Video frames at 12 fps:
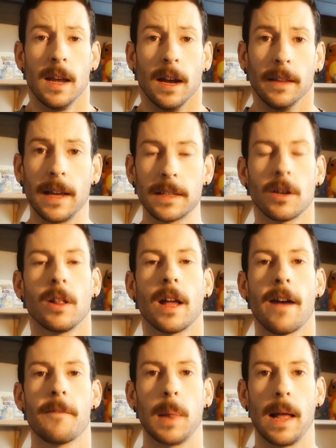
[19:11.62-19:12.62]
And that's all I
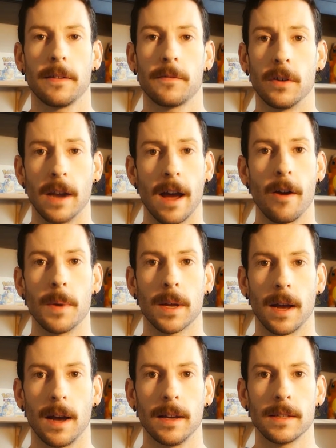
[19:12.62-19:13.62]
have planned for now, but
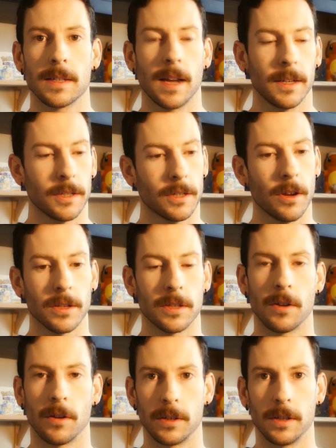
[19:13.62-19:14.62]
guys, I just got
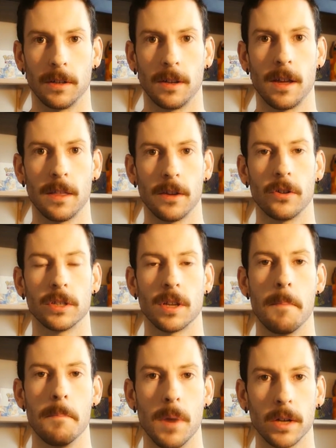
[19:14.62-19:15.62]
started. There
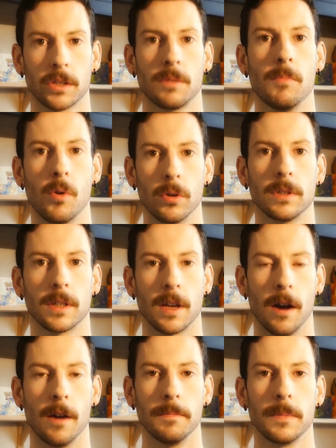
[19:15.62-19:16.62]
is much more to
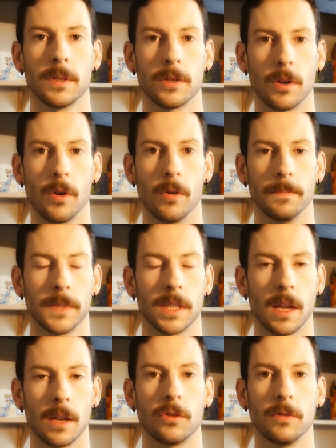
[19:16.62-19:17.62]
come, so
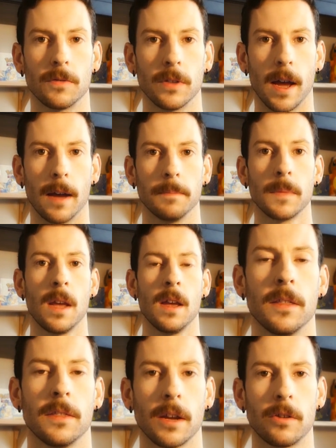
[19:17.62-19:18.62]
stay tuned for that.
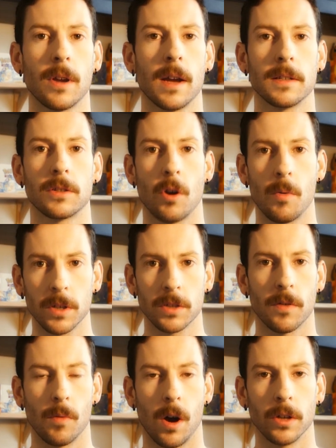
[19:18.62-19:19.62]
Thank you guys so much
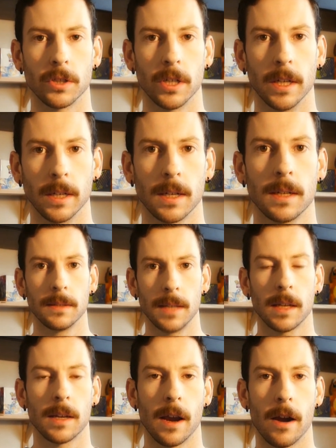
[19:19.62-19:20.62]
for watching.
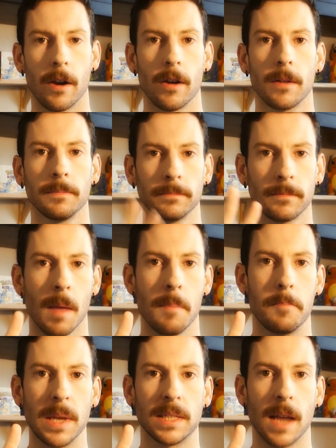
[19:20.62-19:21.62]
Take care.
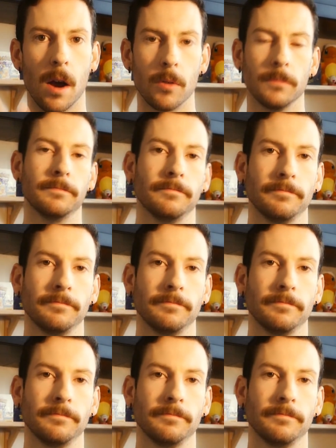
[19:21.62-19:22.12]
Peace out.